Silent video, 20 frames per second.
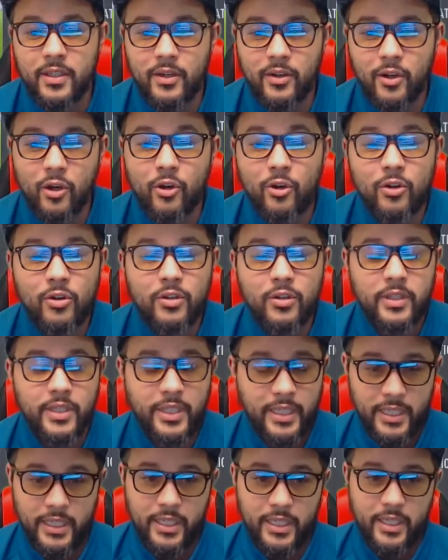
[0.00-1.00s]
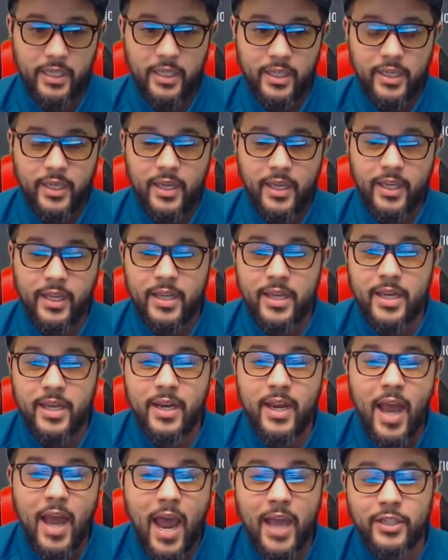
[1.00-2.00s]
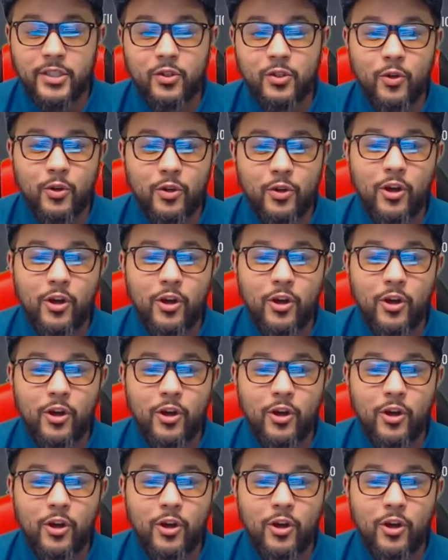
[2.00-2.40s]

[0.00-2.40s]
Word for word: early. And then I scored all